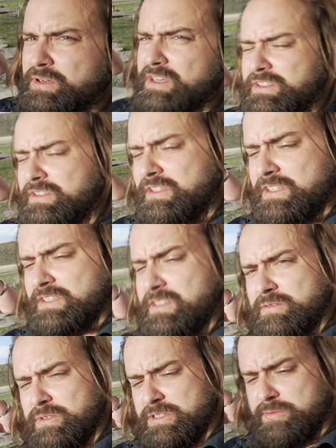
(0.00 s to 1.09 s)
part are you gonna do,
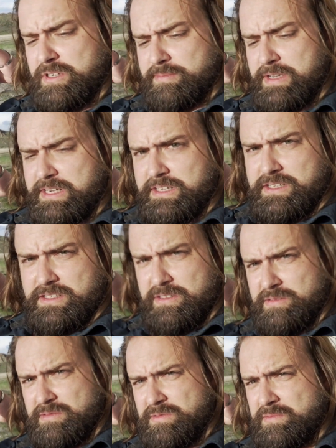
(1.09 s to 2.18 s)
and which part am I gonna do?